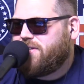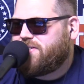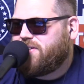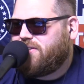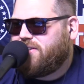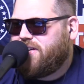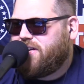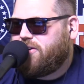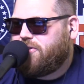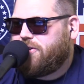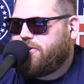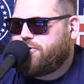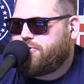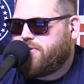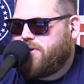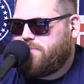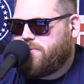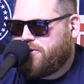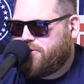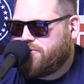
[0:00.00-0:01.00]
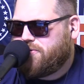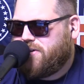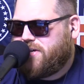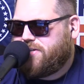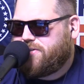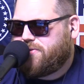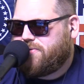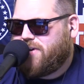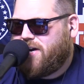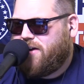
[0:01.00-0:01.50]
it's illegal to trim the
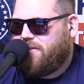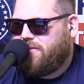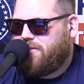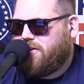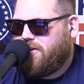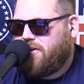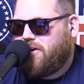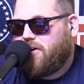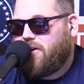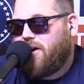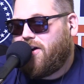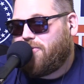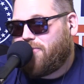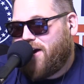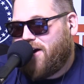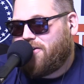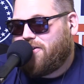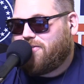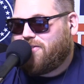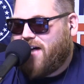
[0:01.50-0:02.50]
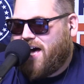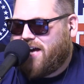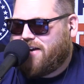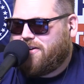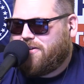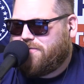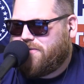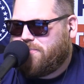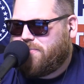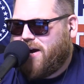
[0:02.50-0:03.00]
trees around a
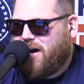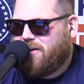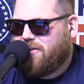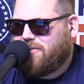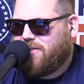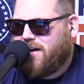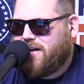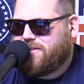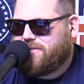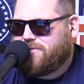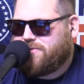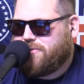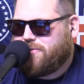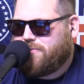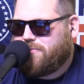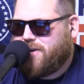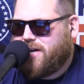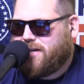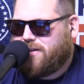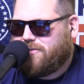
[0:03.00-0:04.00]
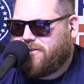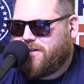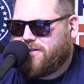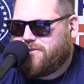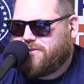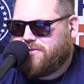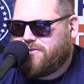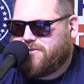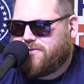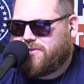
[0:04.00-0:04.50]
lot of the power lines due to
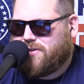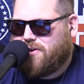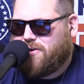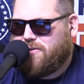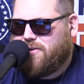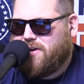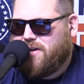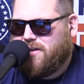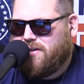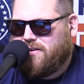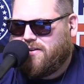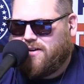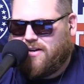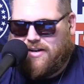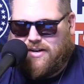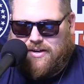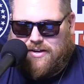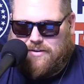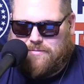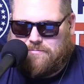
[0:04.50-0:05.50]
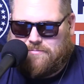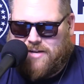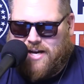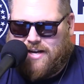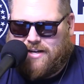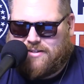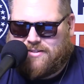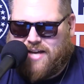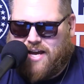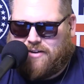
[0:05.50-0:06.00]
regulations. So
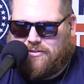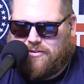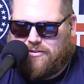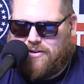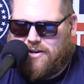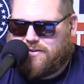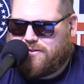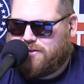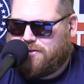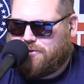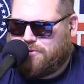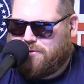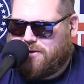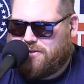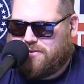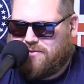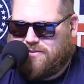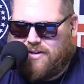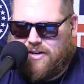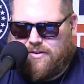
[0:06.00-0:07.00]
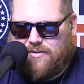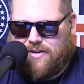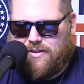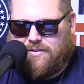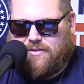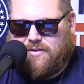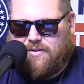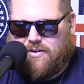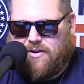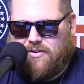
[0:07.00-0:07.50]
not exactly a great situation there
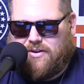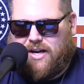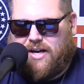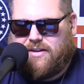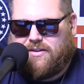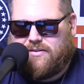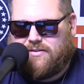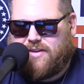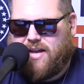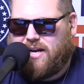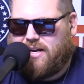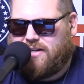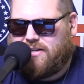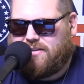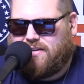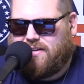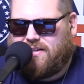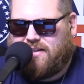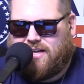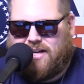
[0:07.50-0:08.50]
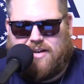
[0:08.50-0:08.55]
either. Okay, taking it to the